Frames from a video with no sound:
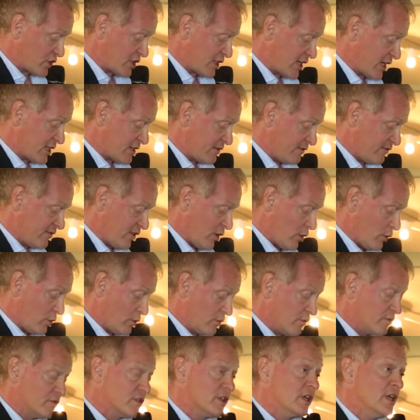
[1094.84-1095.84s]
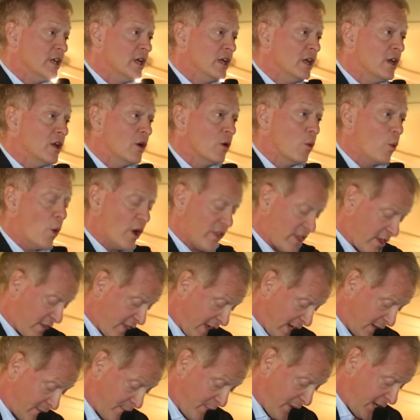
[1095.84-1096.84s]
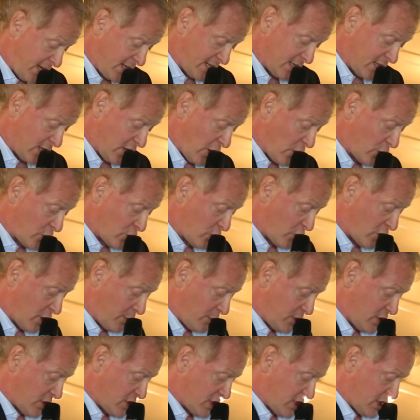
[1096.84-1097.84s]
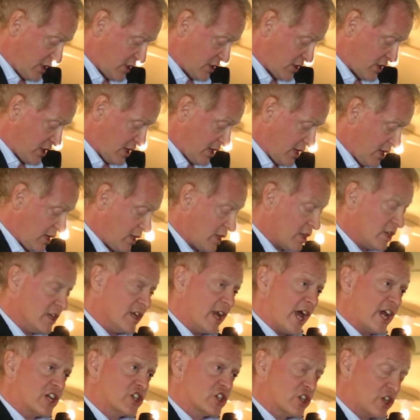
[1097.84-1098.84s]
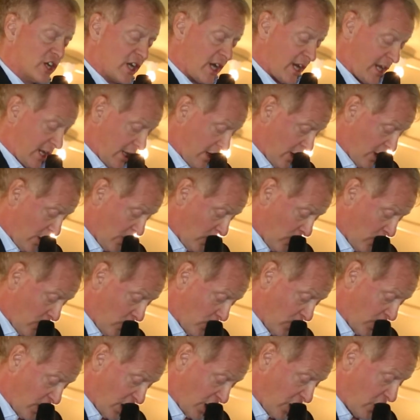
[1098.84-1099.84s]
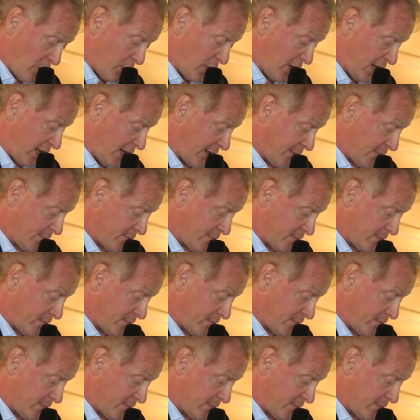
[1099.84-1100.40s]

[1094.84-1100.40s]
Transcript: to get involved, whether that be in local communities, nationally, or globally.